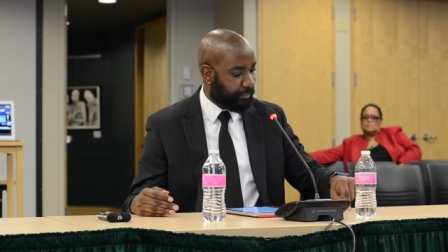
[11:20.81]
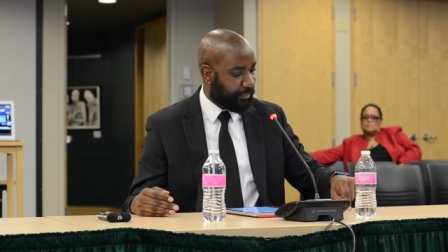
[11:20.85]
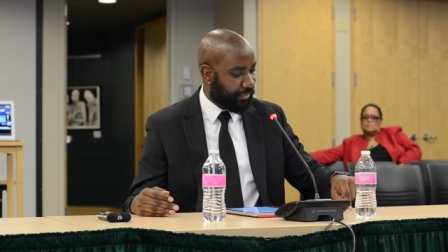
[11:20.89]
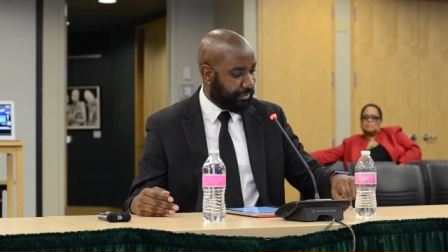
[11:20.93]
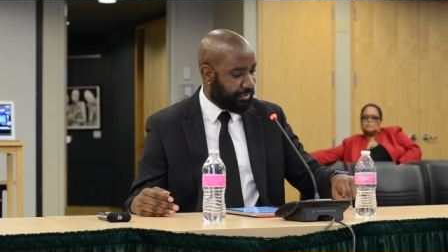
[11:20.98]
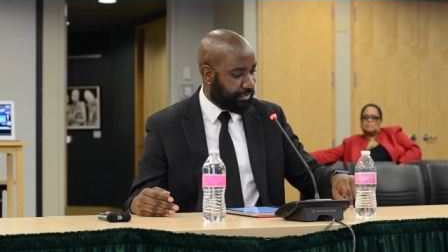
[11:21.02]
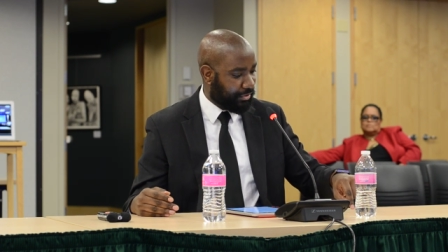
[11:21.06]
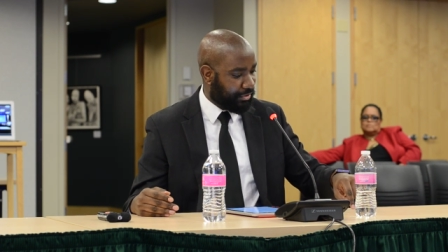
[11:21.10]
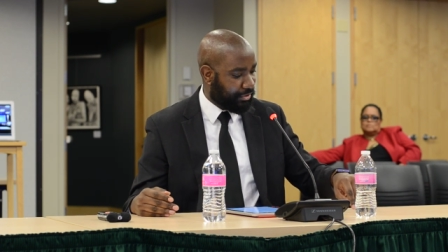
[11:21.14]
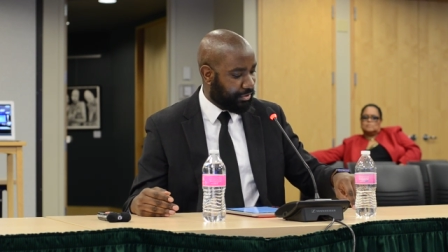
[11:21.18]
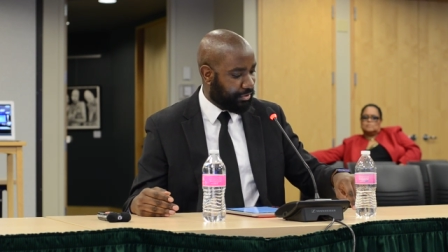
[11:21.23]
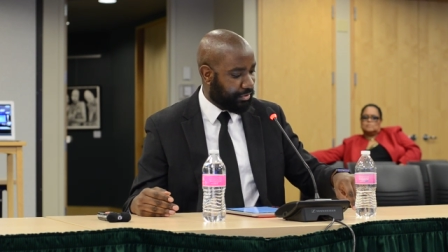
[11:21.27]

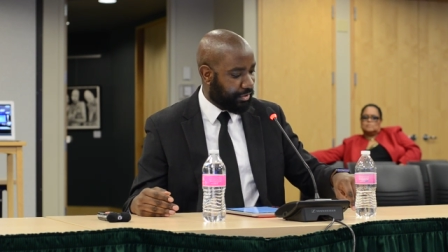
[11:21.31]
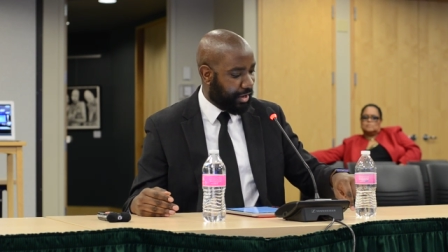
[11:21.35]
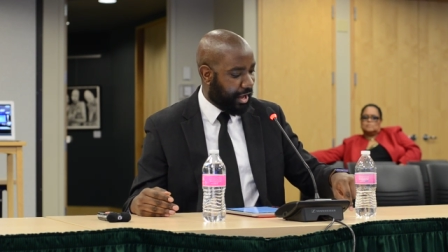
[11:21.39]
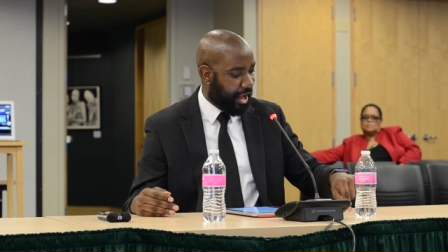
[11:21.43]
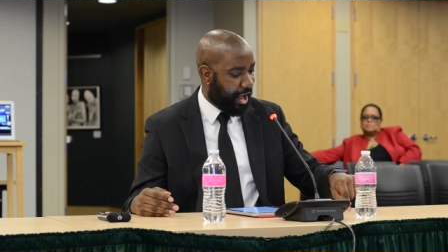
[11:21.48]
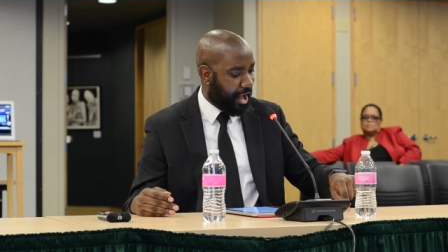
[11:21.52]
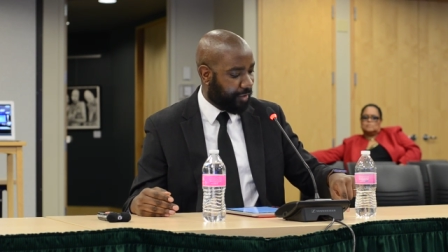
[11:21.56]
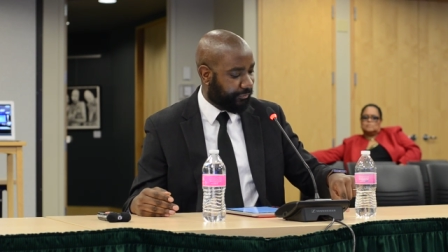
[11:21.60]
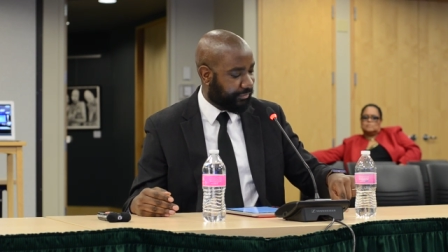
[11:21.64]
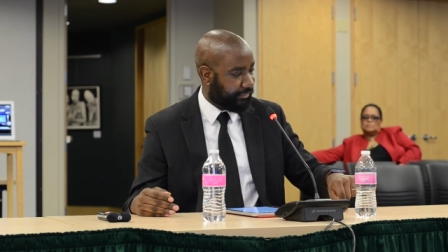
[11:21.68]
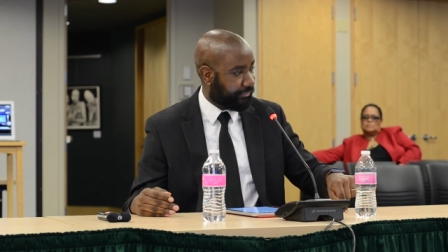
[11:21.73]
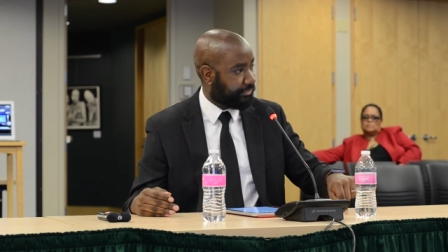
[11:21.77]
be
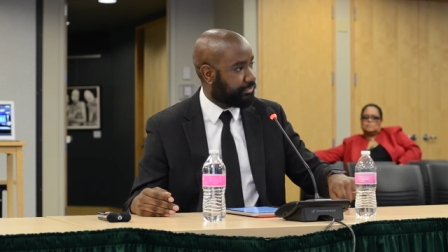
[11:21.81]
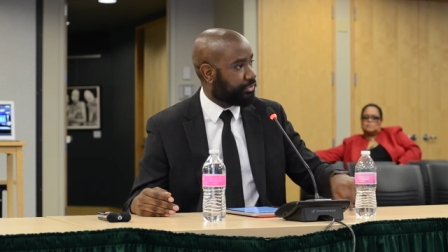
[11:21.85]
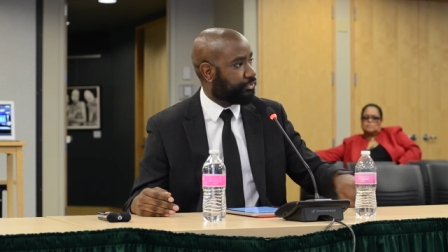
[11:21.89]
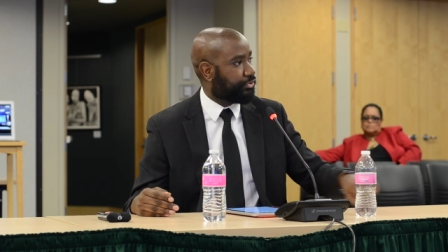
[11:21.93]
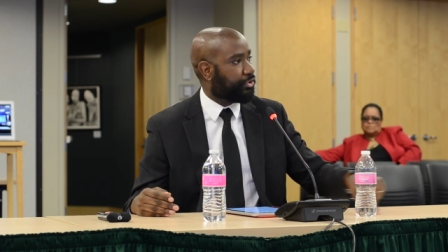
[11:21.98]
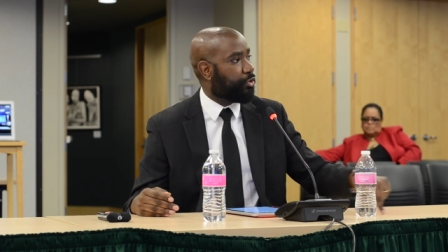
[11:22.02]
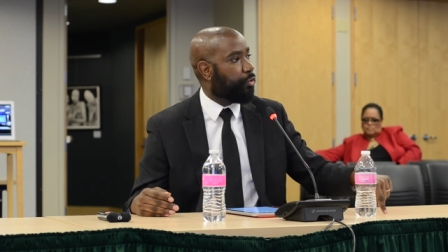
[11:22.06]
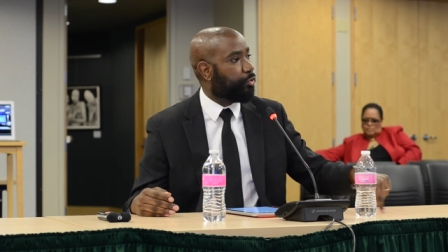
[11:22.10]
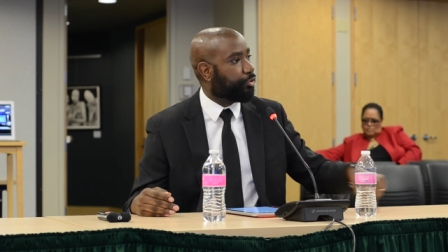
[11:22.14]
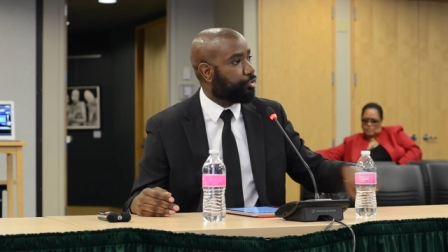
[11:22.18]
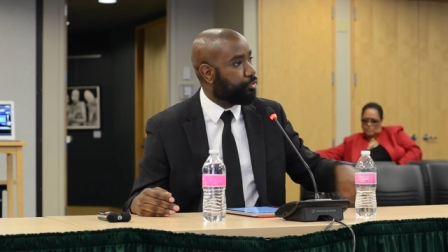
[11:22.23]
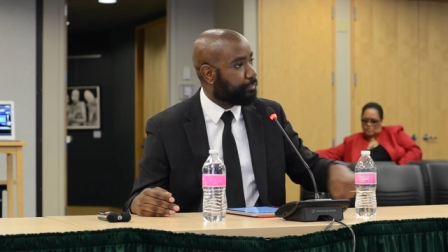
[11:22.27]
to
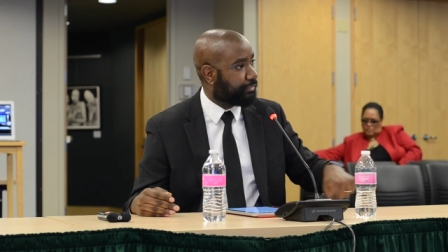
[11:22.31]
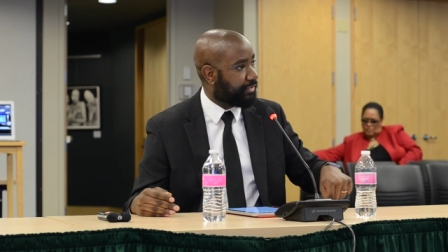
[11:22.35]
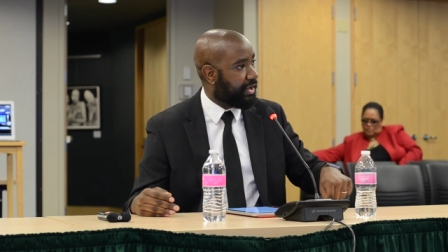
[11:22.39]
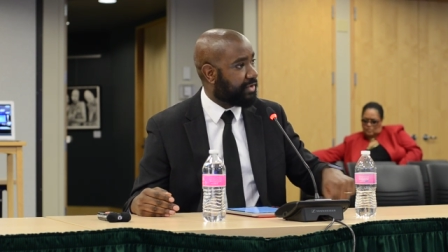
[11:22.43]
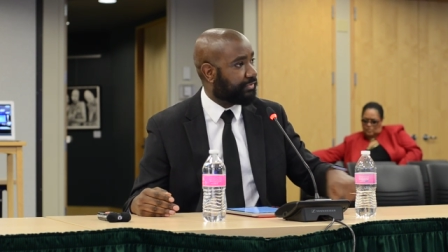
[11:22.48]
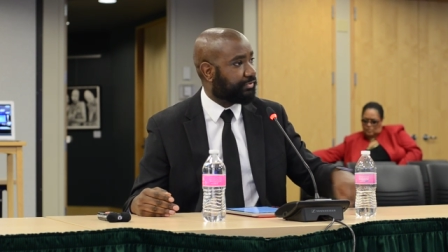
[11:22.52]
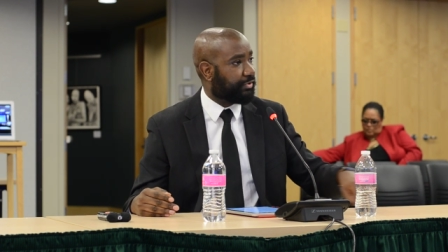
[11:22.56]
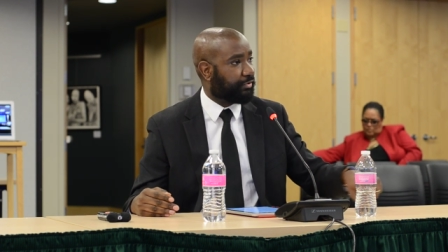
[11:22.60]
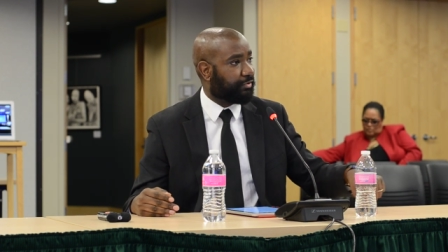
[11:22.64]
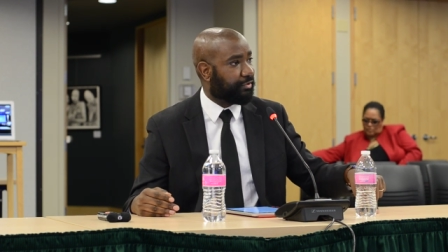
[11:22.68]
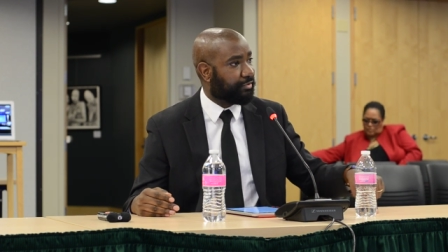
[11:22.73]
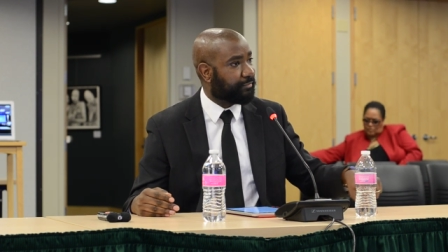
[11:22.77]
go in loops
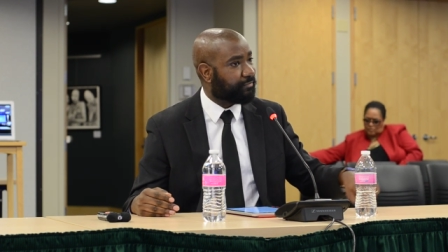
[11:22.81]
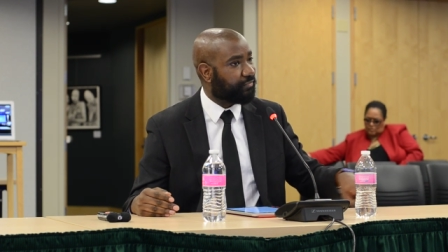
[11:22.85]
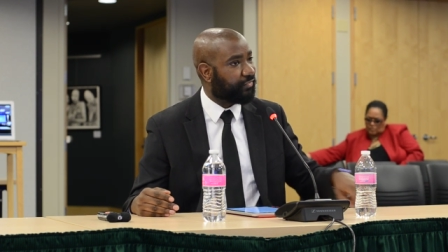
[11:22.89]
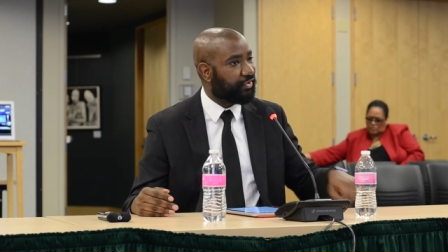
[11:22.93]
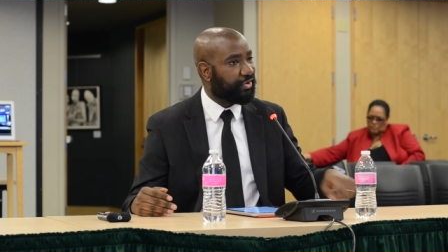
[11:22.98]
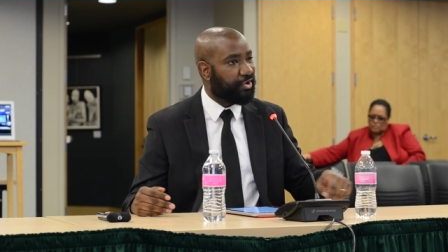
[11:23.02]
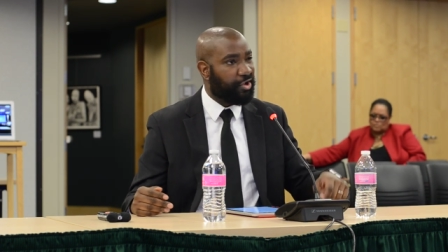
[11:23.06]
constantly.